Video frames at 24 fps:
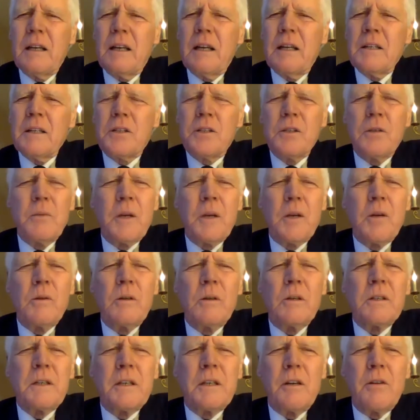and shall we
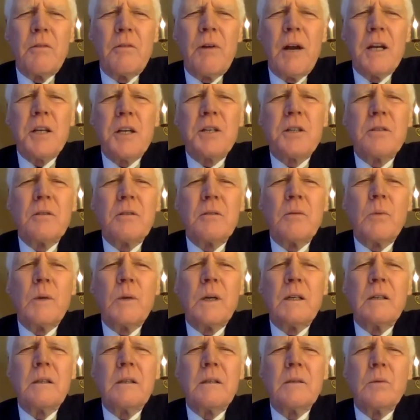call it an irrational
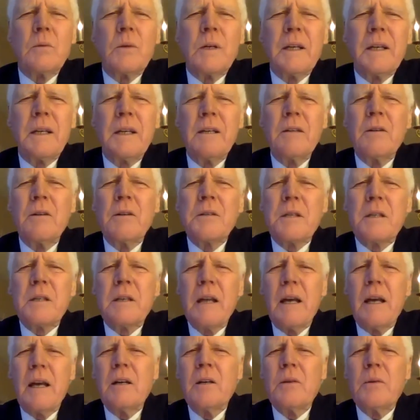world, where heroes
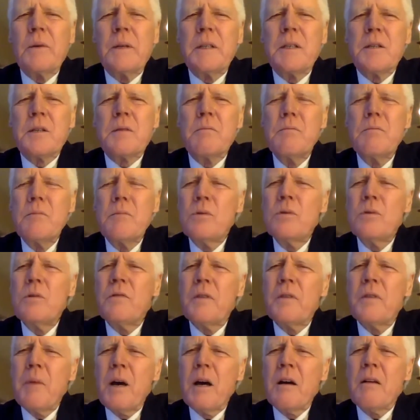and heroines
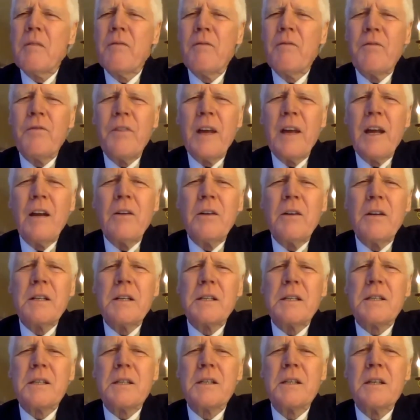move among
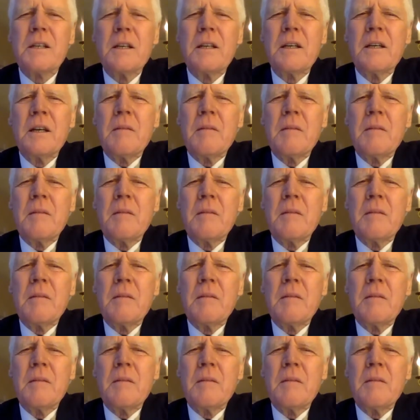various